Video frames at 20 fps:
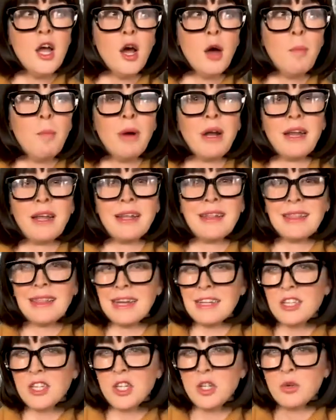but
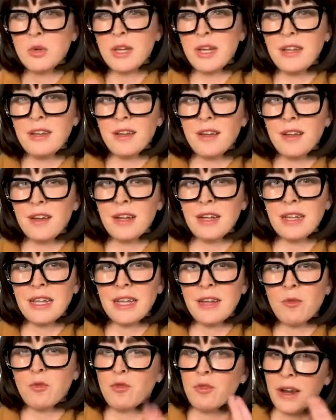unless you can
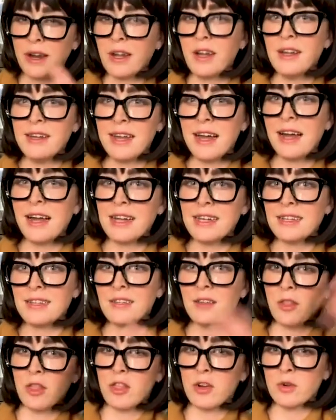
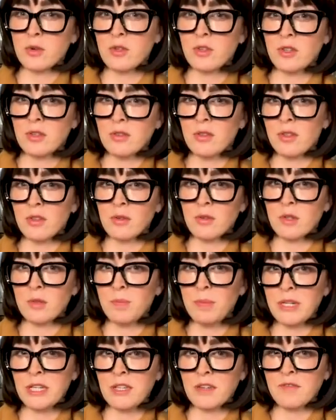recognize those
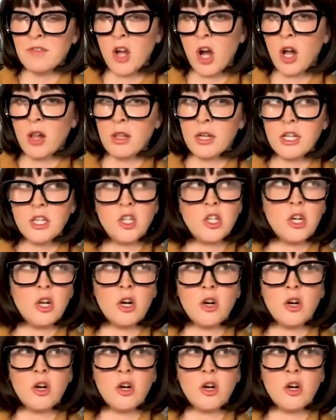bits of knowledge and,